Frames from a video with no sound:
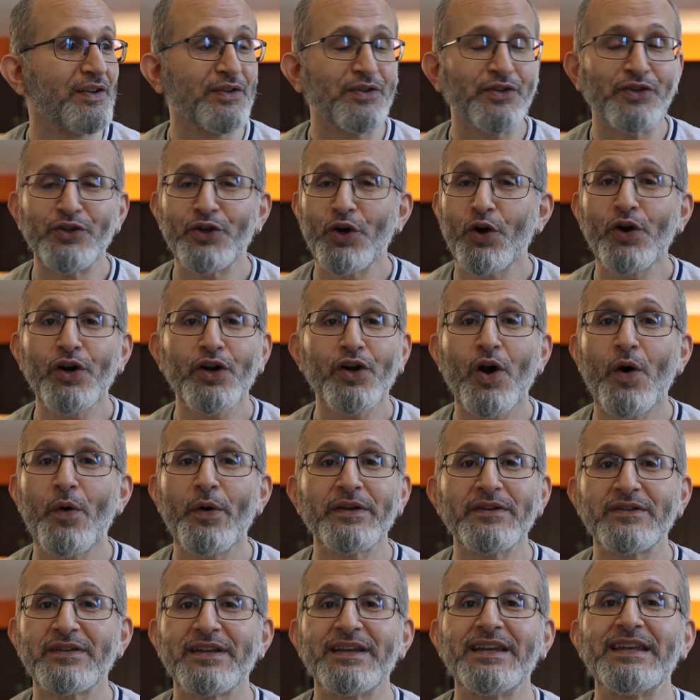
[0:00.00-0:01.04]
you're
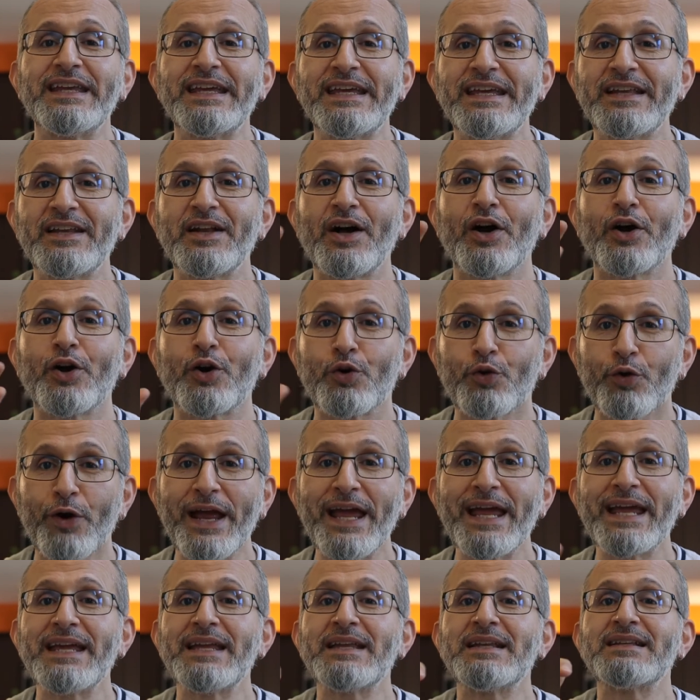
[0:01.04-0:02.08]
going to need a
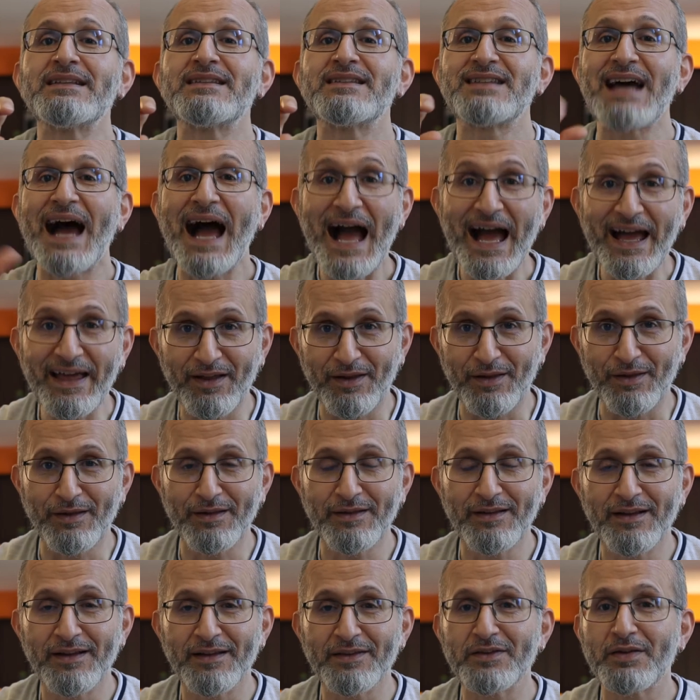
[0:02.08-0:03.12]
grain
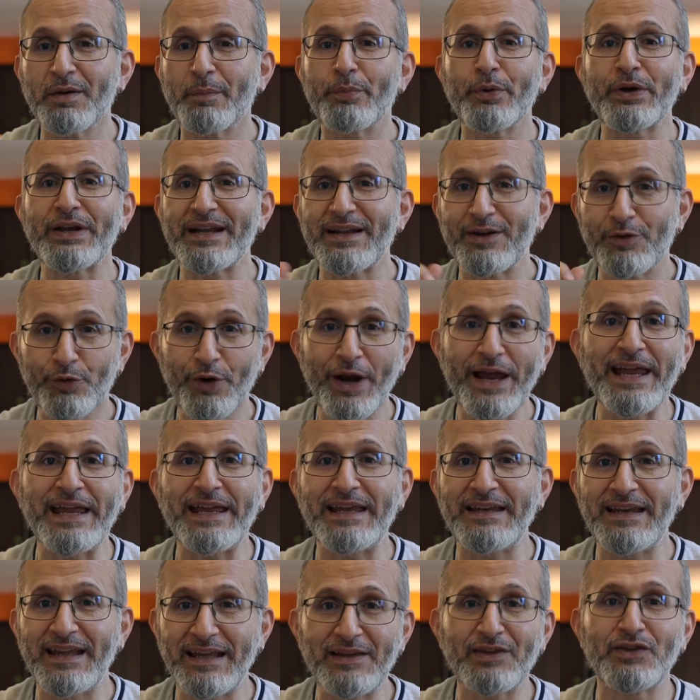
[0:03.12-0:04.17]
dial to bring
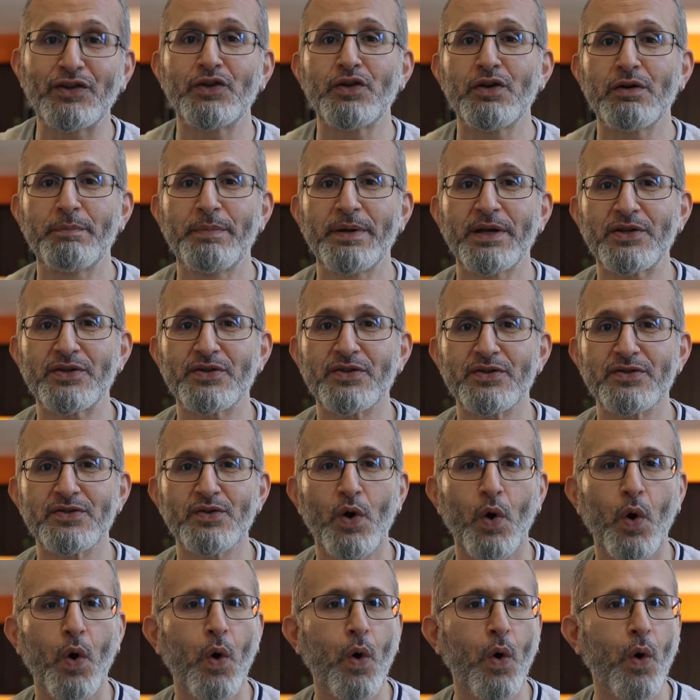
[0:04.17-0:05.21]
grain into your
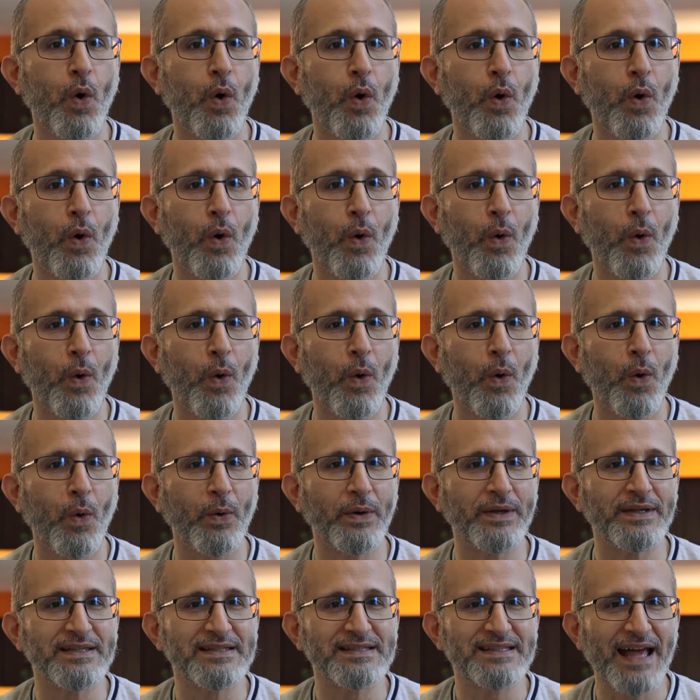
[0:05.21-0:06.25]
pictures. Oh,
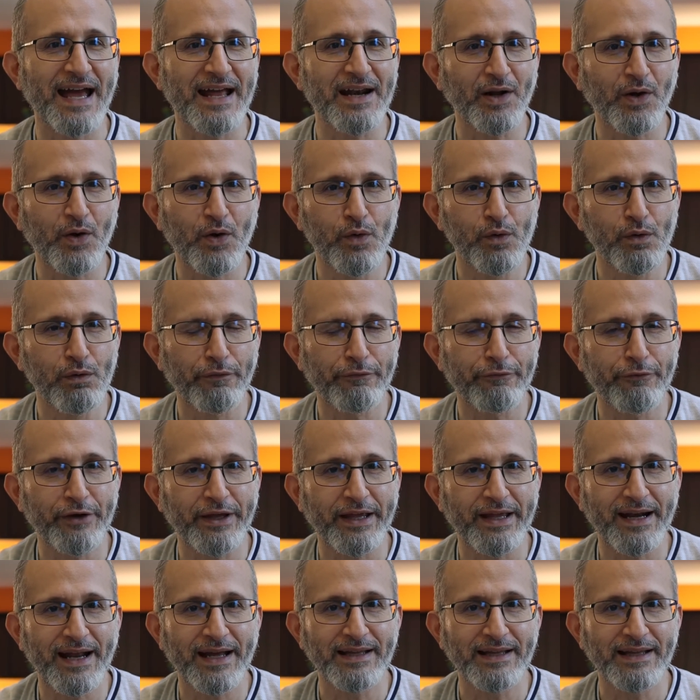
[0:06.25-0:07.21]
is that a cool freaking